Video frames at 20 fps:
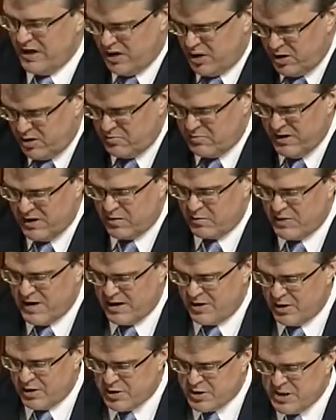they couldn't read the
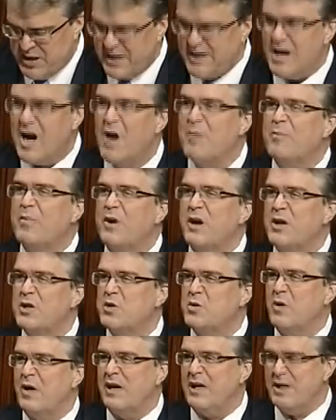records, didn't operate
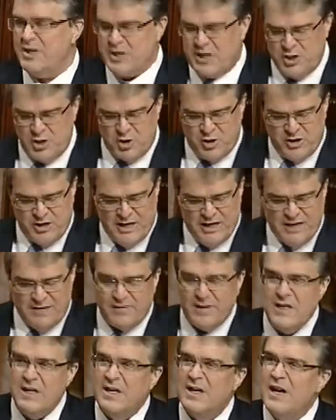as quickly as they should
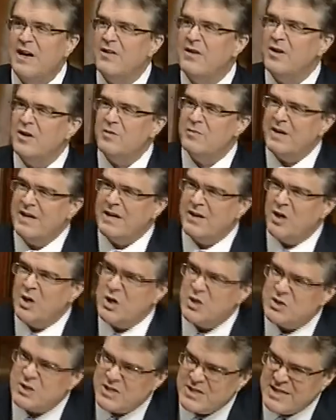have, and the young man
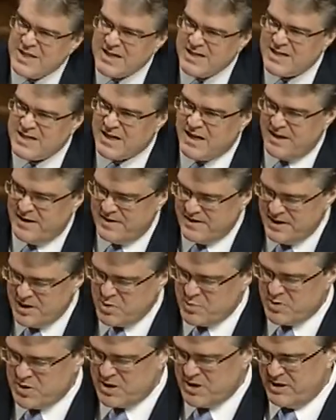lost his eyesight
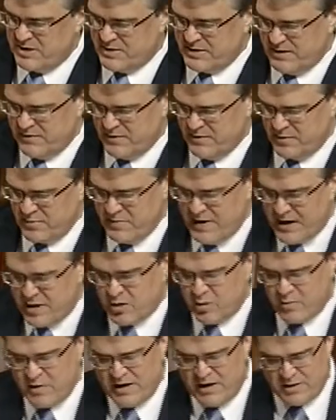as a result of the
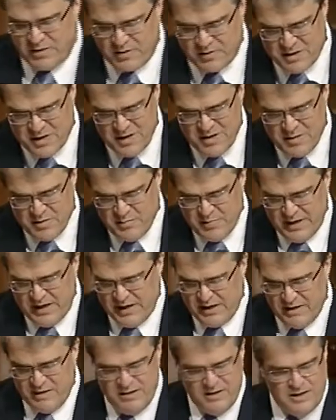medical record
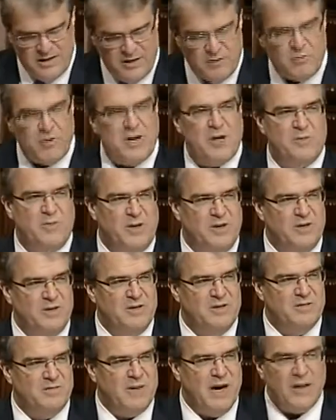being unreadable
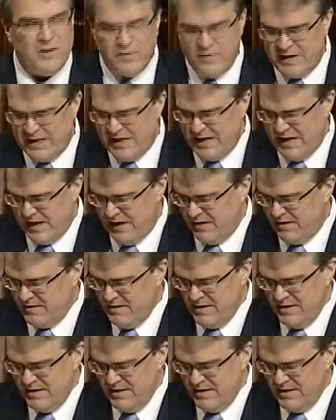by the VA.